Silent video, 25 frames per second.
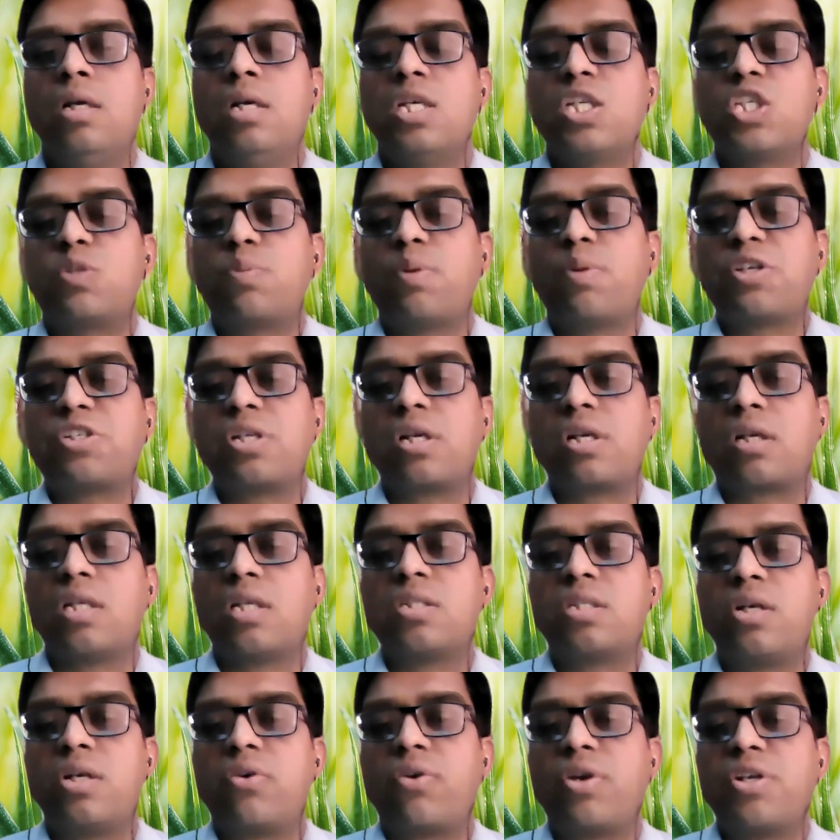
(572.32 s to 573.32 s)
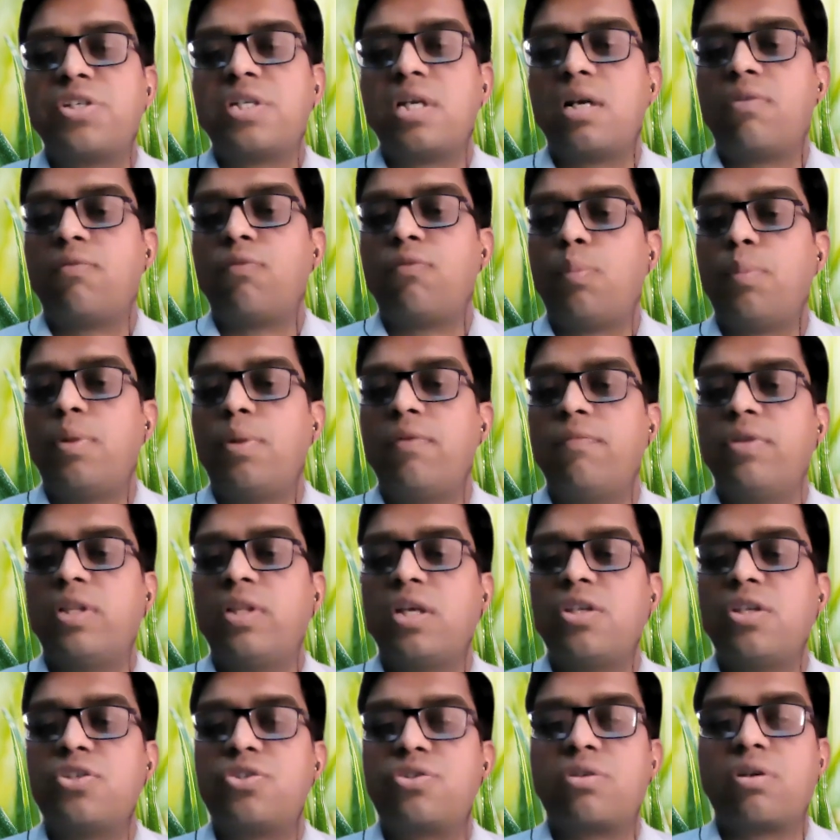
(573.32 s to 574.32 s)
Special consideration in women with a
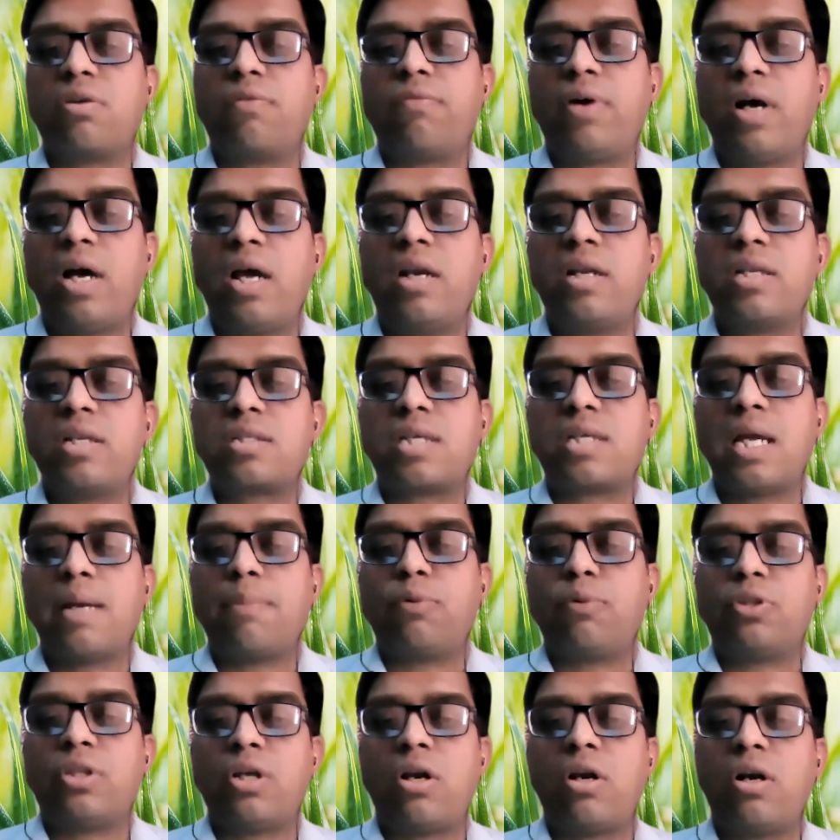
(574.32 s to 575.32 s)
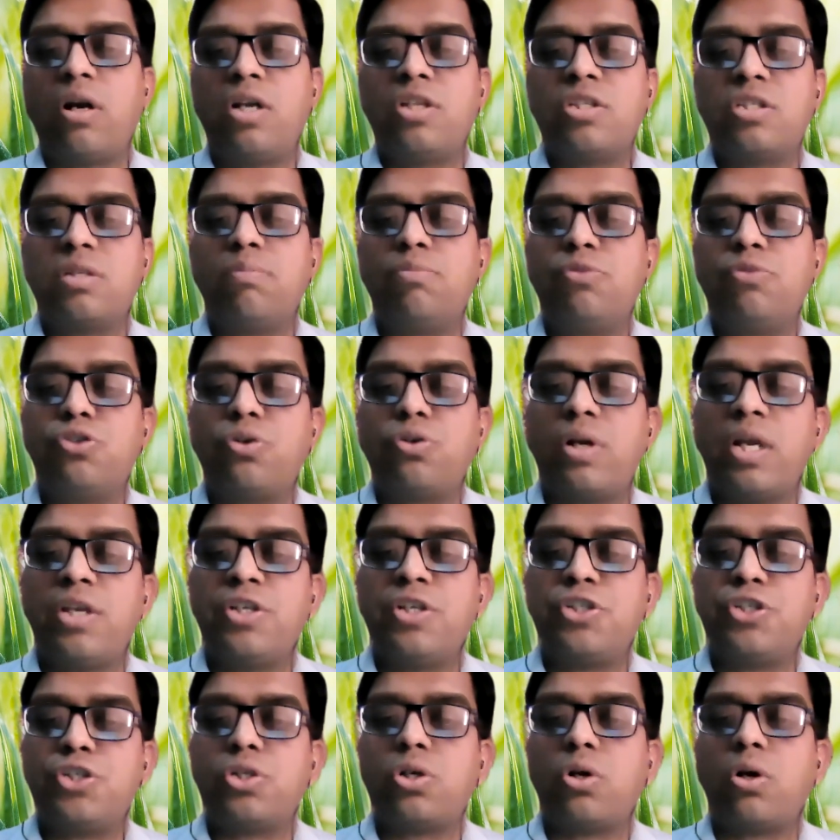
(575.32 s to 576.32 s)
history of high-risk hypothyroidism should
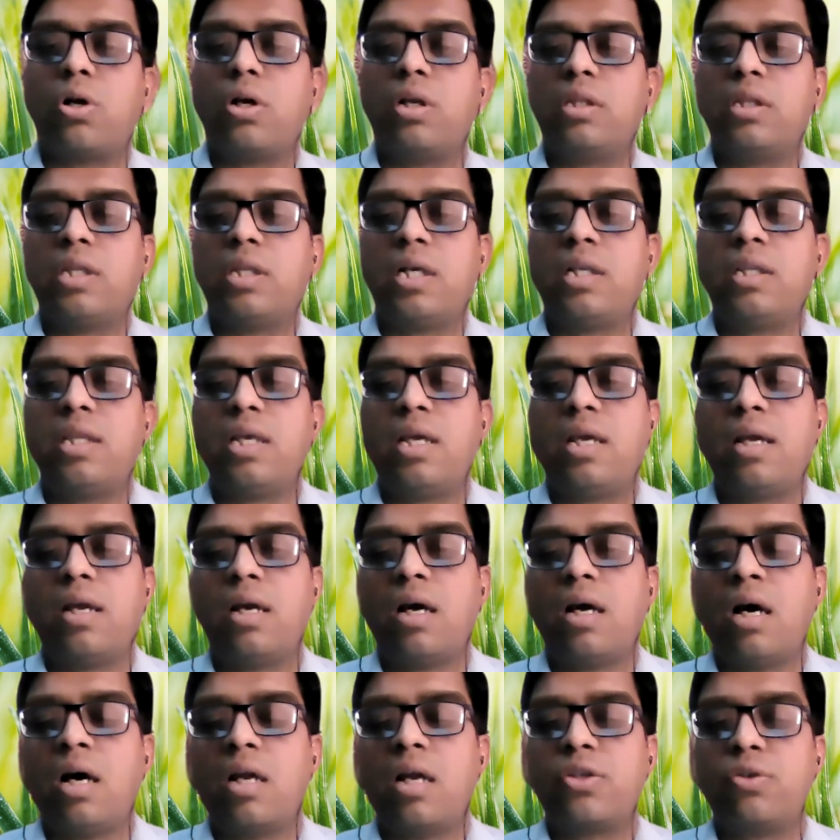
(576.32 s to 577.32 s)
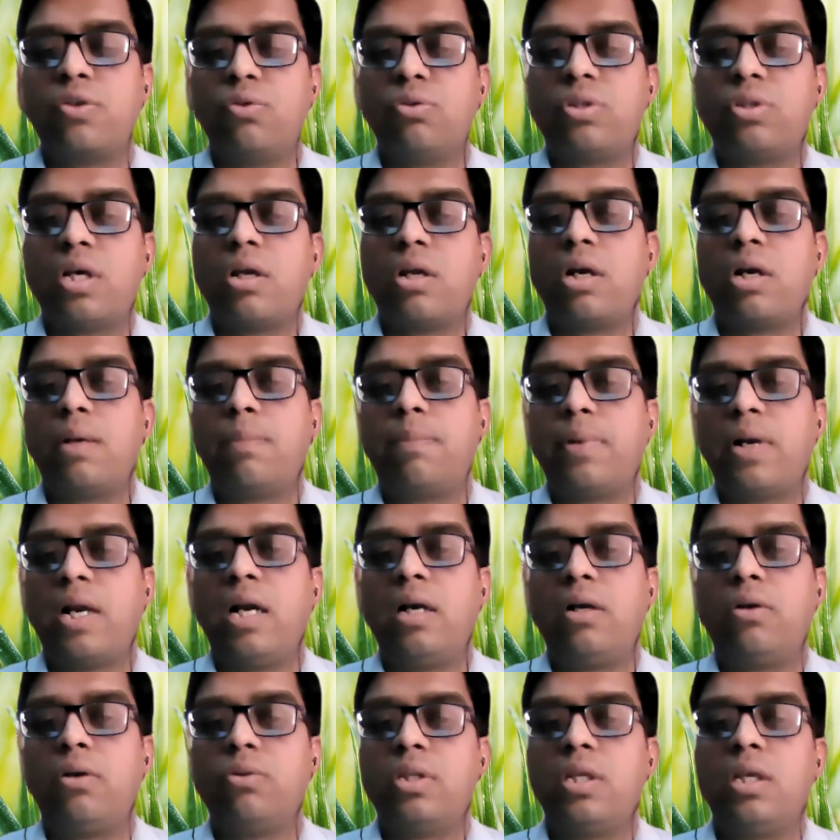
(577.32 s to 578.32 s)
ensure that they are euthyroid prior
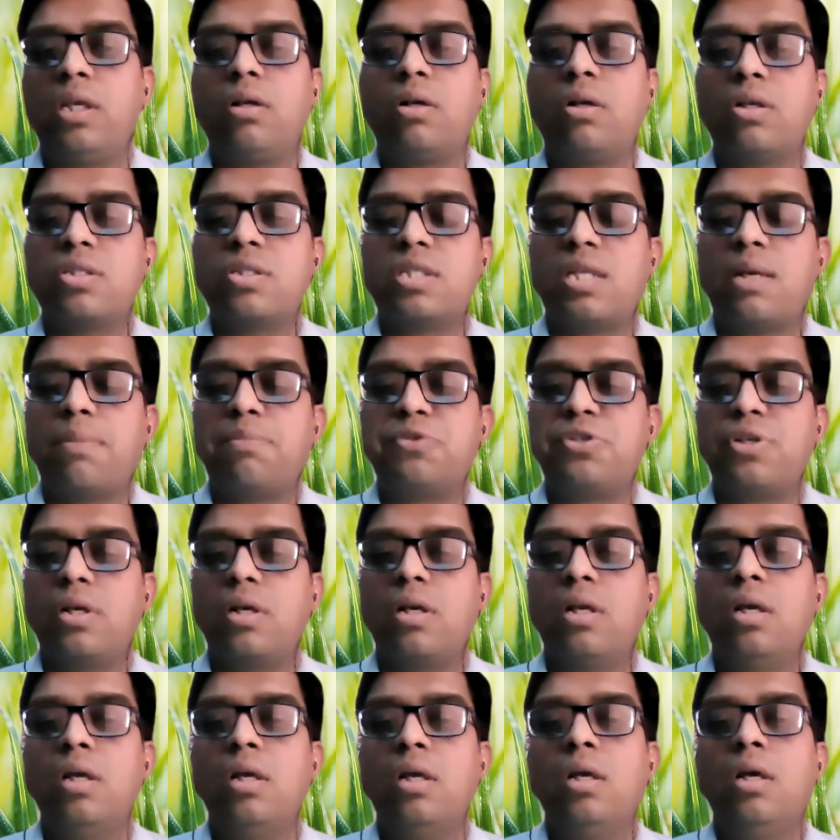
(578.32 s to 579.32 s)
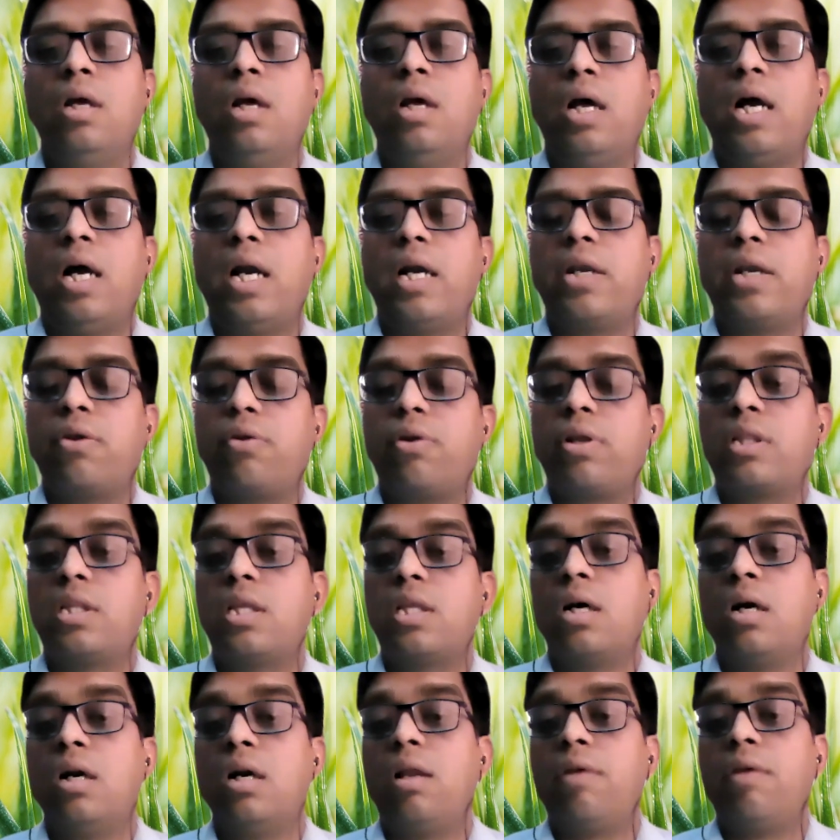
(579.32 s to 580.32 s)
to the conception and during the
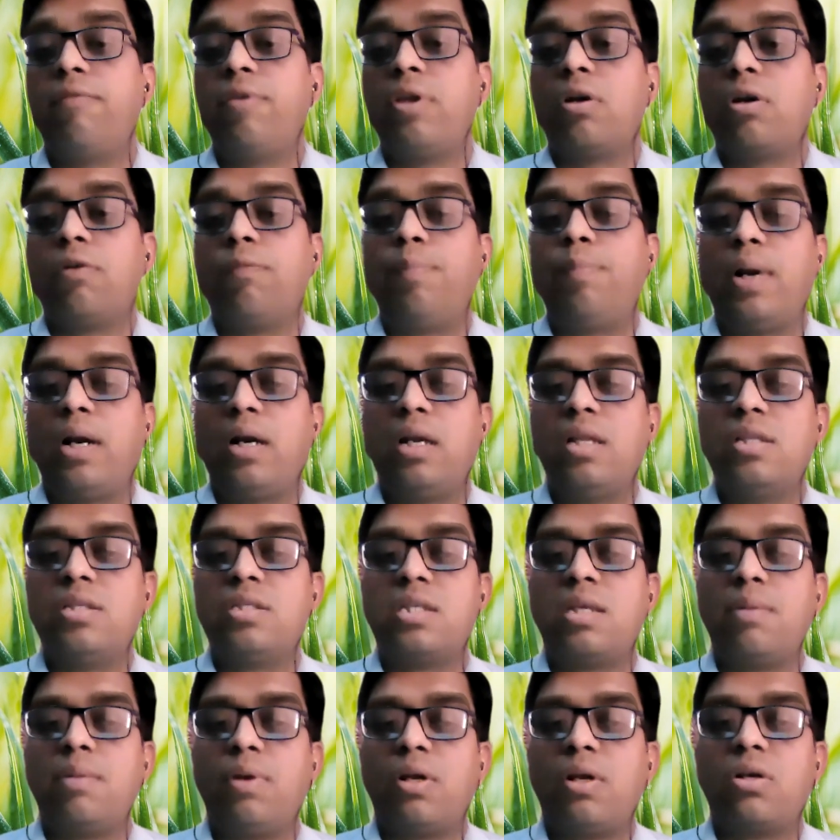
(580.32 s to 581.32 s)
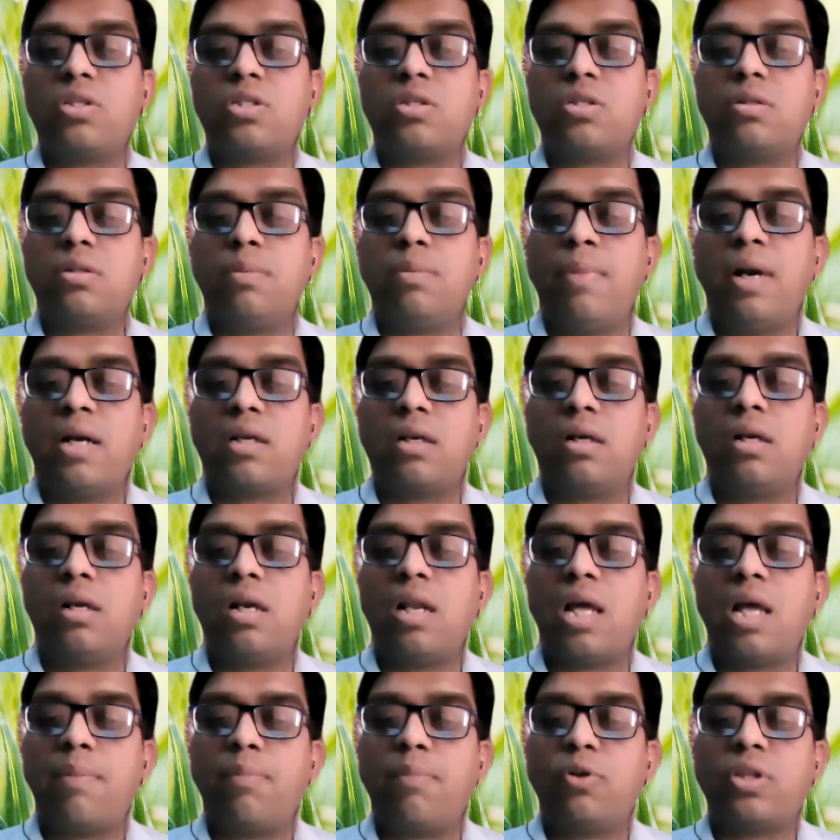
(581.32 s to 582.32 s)
early week of pregnancy, because maternal
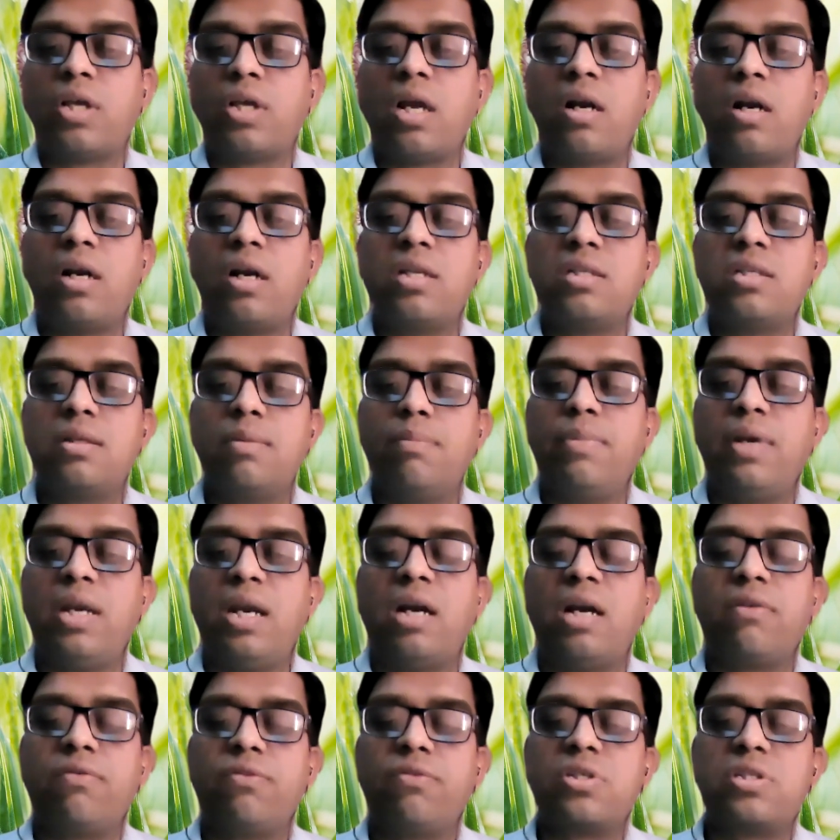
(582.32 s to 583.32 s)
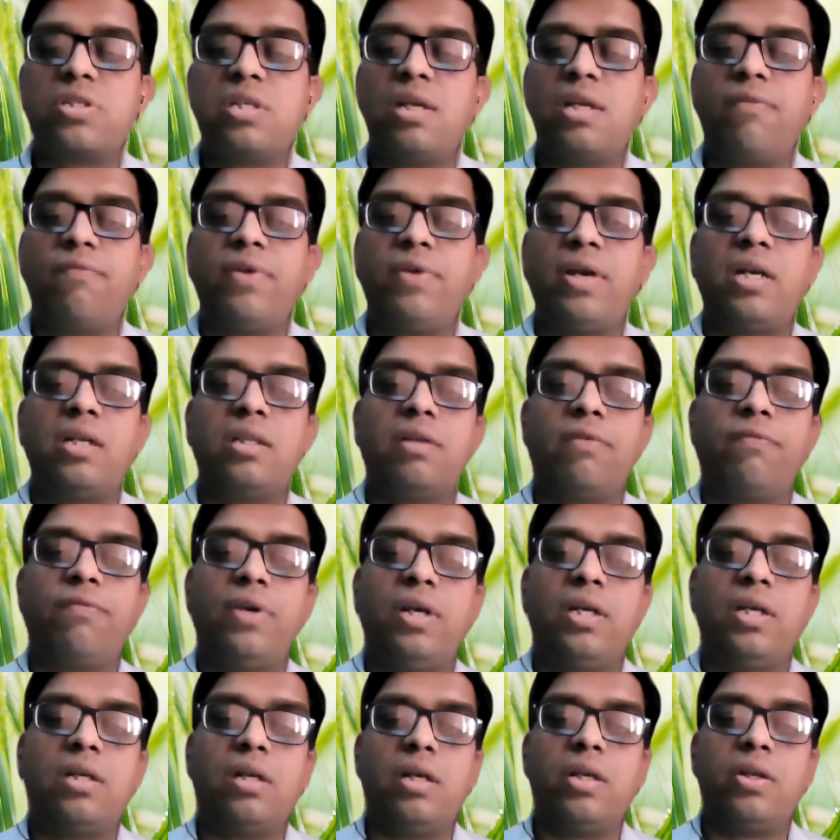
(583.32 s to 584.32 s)
hypothyroidism may adversely affect the
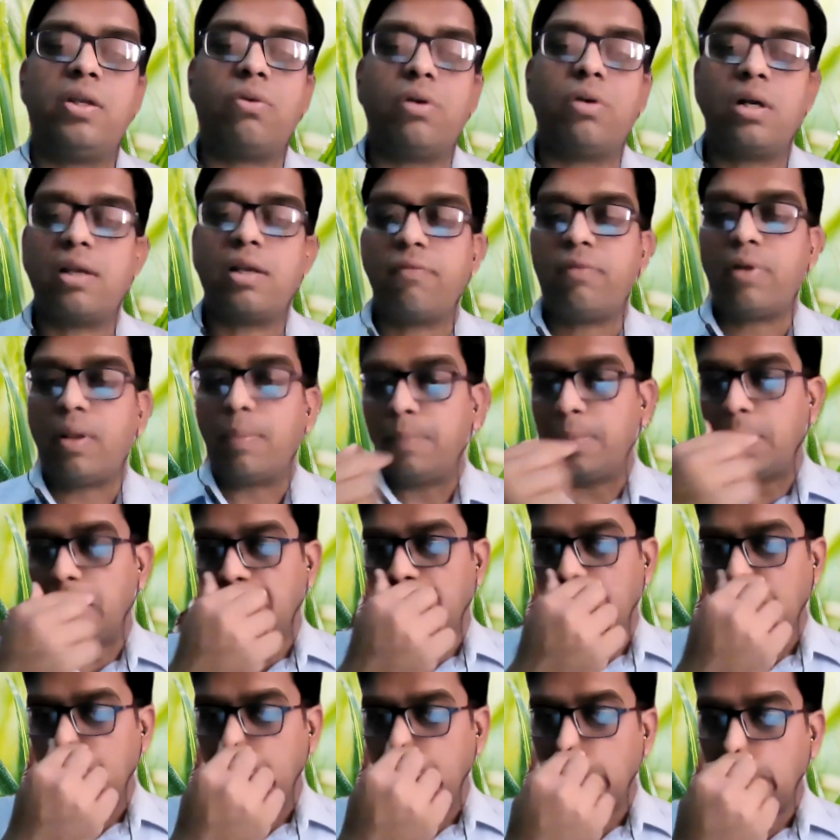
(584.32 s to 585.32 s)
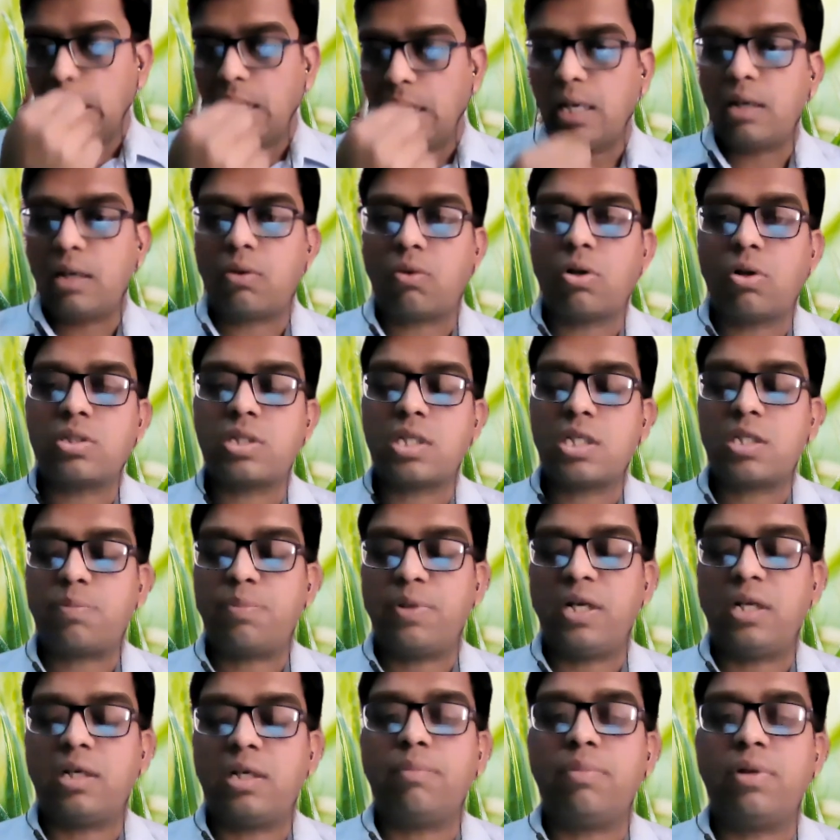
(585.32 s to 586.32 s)
fetal neural development and causes
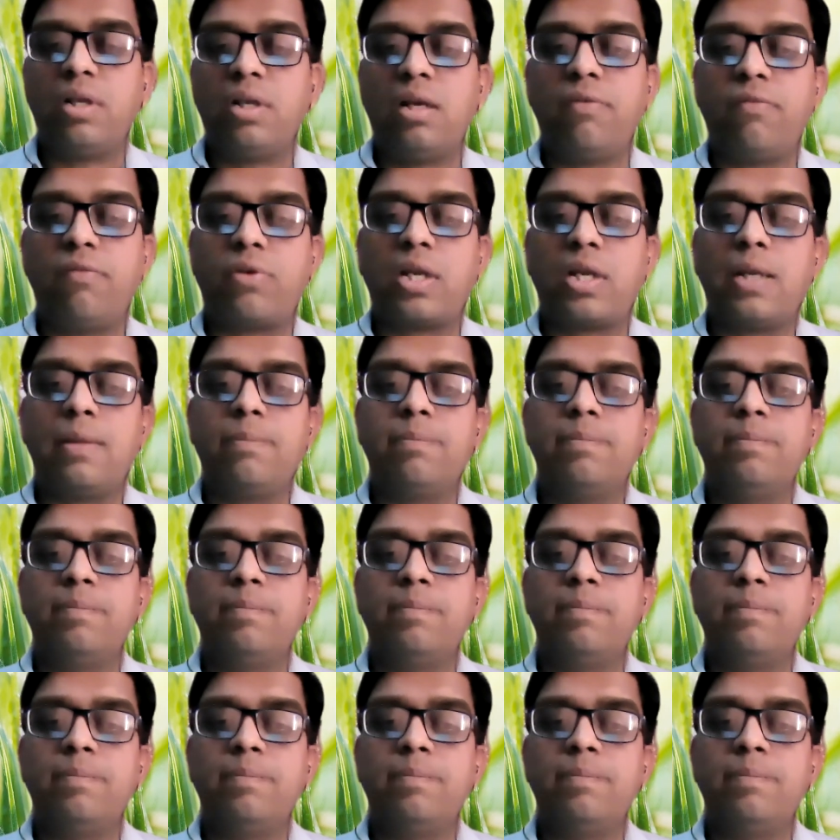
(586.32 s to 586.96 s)
preterm delivery.